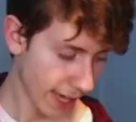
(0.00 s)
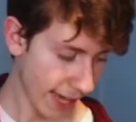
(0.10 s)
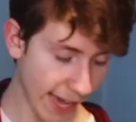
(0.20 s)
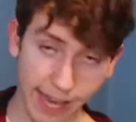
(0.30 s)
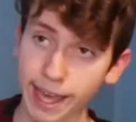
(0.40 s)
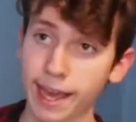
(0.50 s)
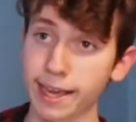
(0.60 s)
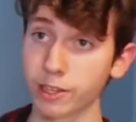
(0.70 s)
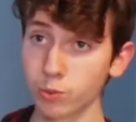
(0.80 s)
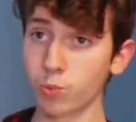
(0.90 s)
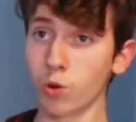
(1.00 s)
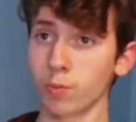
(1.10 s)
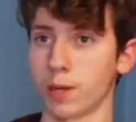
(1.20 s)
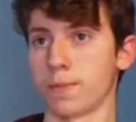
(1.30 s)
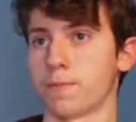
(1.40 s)
A good
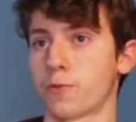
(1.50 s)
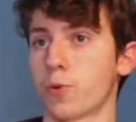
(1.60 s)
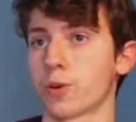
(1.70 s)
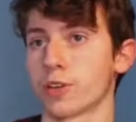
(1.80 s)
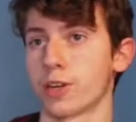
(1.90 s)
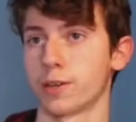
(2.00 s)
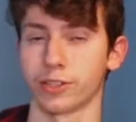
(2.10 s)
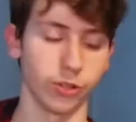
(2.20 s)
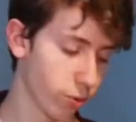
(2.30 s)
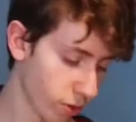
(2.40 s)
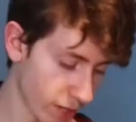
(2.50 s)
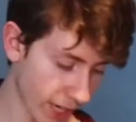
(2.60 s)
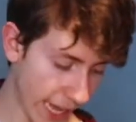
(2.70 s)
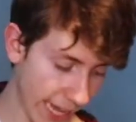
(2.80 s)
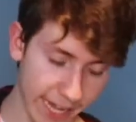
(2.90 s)
warm-up for your
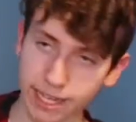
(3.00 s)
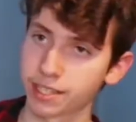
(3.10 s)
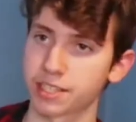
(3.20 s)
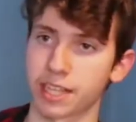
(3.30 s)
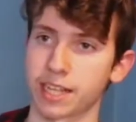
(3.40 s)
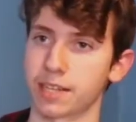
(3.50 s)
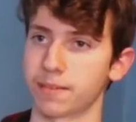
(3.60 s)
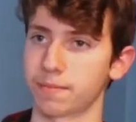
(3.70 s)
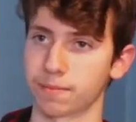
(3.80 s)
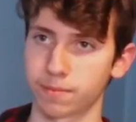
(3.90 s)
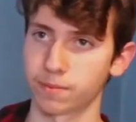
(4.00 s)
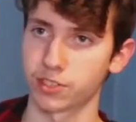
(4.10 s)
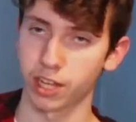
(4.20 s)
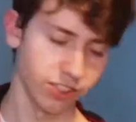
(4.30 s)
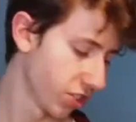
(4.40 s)
hands and
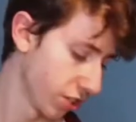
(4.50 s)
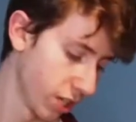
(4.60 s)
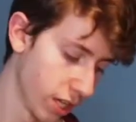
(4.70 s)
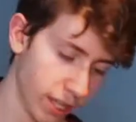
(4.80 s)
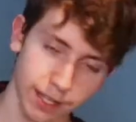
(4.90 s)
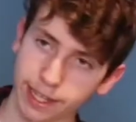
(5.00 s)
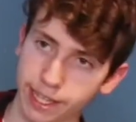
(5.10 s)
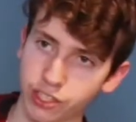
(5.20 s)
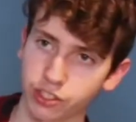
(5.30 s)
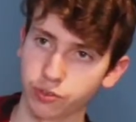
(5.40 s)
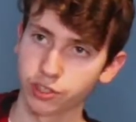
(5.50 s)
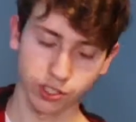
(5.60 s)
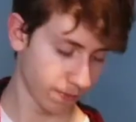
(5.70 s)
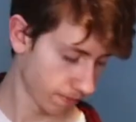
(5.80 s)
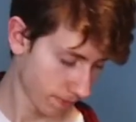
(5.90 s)
such is to
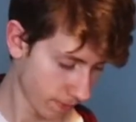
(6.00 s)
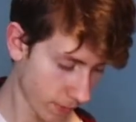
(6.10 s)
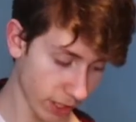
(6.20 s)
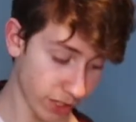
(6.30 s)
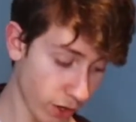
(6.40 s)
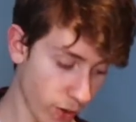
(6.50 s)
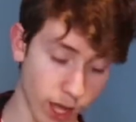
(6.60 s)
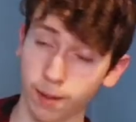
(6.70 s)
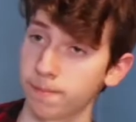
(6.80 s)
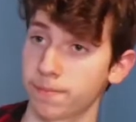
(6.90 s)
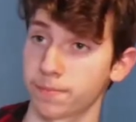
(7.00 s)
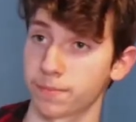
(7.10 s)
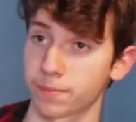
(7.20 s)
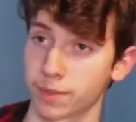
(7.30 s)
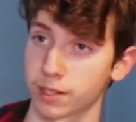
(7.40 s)
just go up
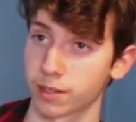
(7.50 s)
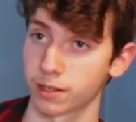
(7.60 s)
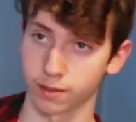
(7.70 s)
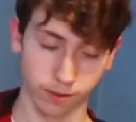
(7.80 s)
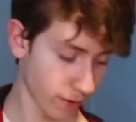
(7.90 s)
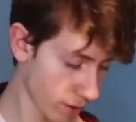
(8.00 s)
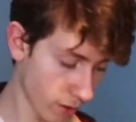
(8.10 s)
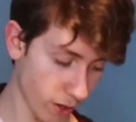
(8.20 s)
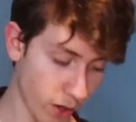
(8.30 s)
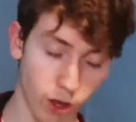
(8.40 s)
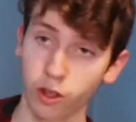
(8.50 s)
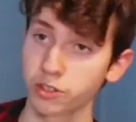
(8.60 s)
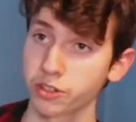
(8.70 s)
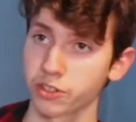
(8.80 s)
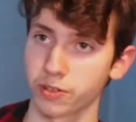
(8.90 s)
all
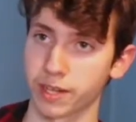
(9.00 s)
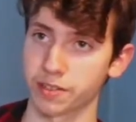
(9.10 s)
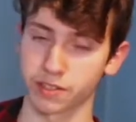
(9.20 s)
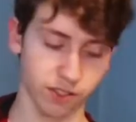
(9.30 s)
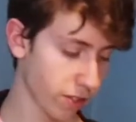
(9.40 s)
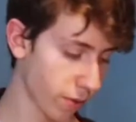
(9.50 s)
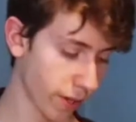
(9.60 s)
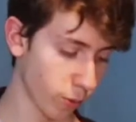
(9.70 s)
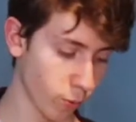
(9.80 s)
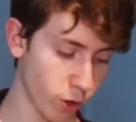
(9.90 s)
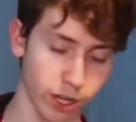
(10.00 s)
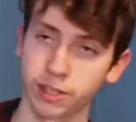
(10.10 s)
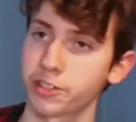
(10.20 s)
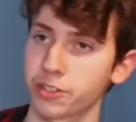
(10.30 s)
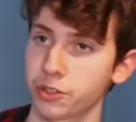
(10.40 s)
your strings, going
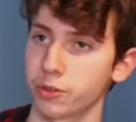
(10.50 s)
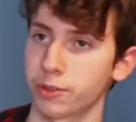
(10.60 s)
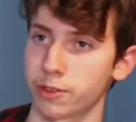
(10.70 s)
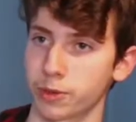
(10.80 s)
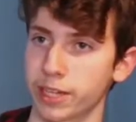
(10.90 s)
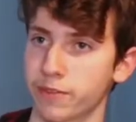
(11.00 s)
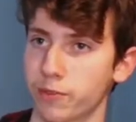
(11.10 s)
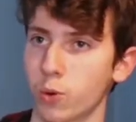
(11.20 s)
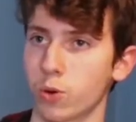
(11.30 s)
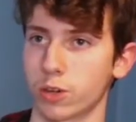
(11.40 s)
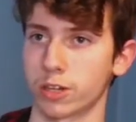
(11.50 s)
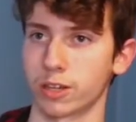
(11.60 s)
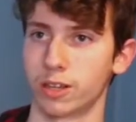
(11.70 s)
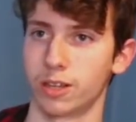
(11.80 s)
1, 2, 3, 4.